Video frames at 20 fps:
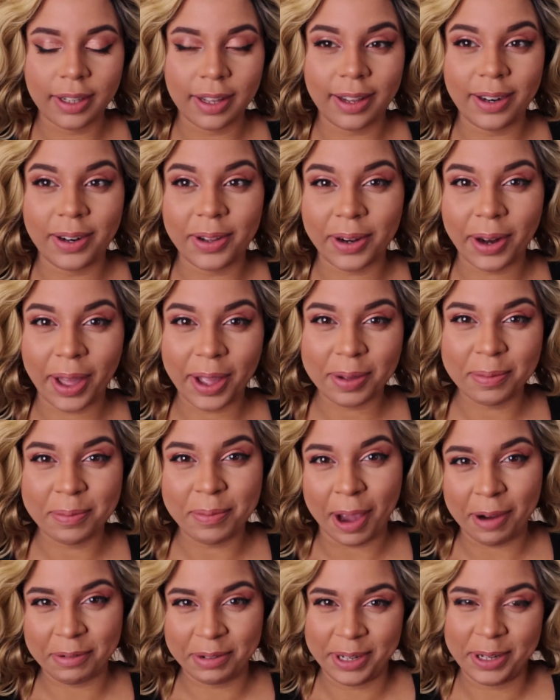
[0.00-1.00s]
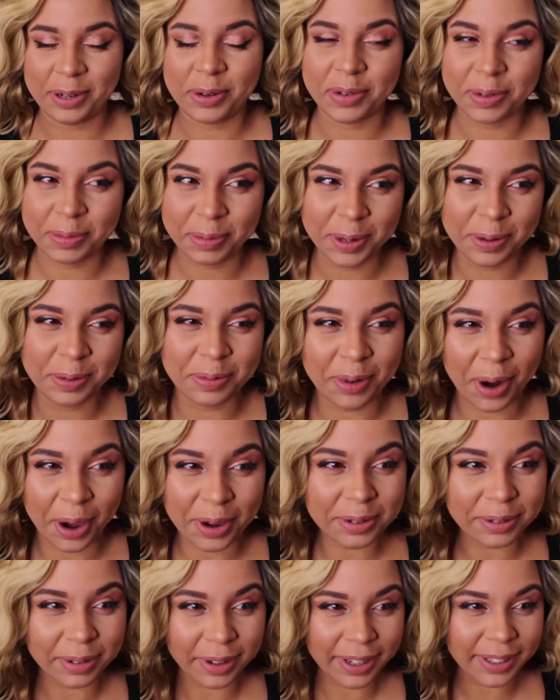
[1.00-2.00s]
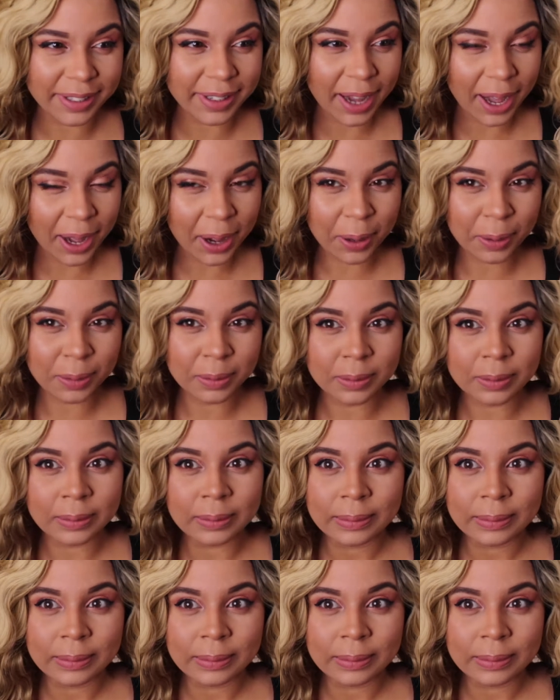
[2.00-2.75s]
I look like Marilyn Monroe right now.